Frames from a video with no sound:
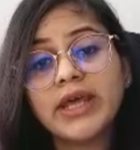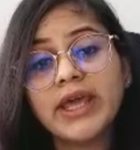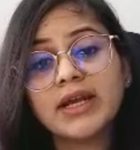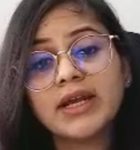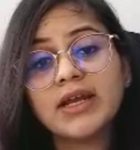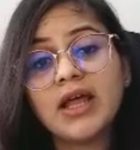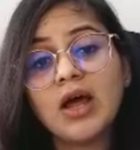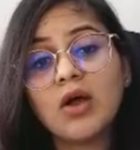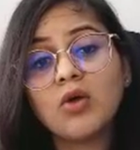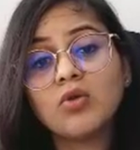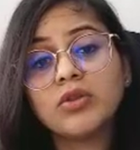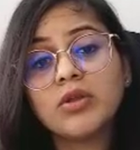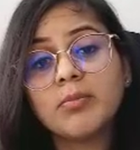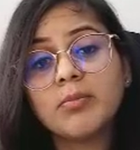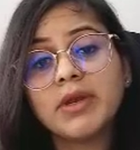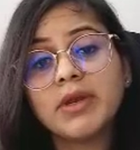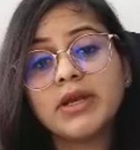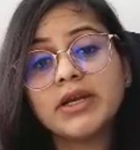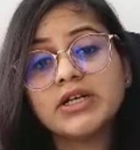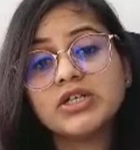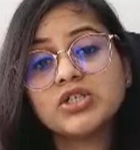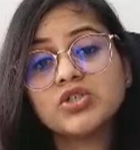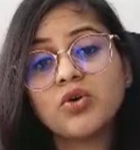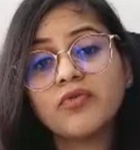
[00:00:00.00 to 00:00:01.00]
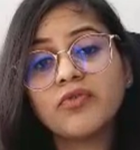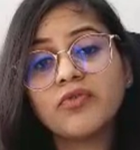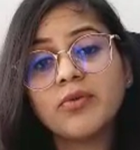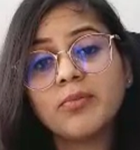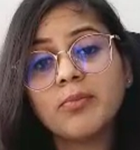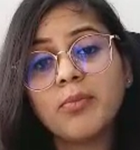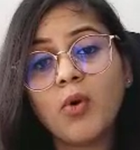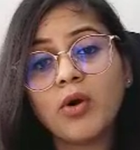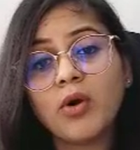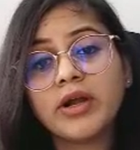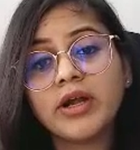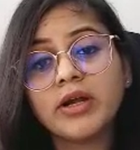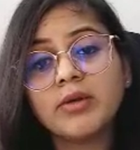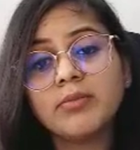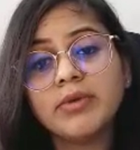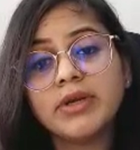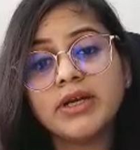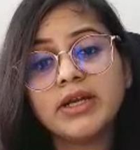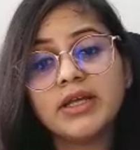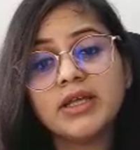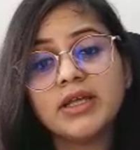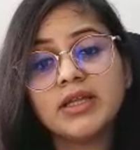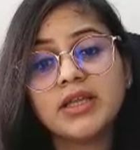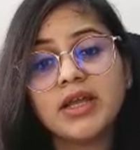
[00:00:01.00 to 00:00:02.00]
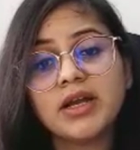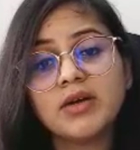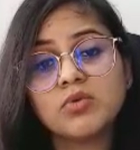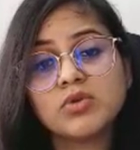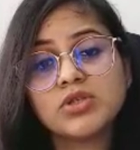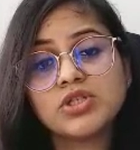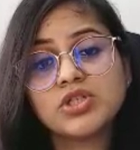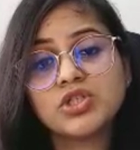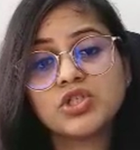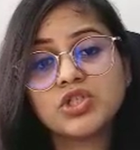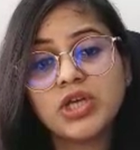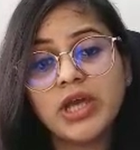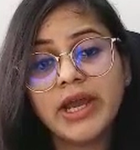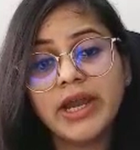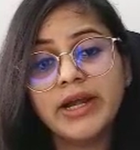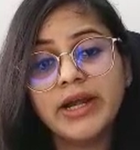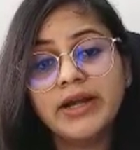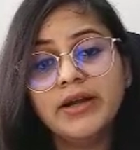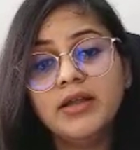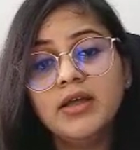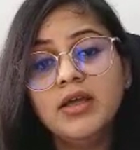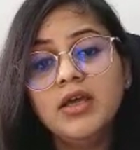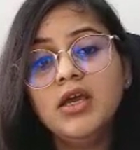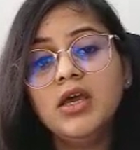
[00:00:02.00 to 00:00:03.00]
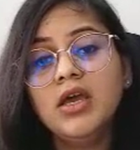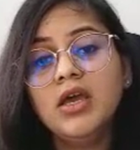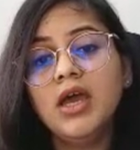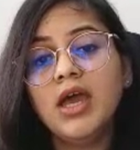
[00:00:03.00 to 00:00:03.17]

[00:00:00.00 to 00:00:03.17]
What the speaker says: take down the minutes of important meeting that was chaired,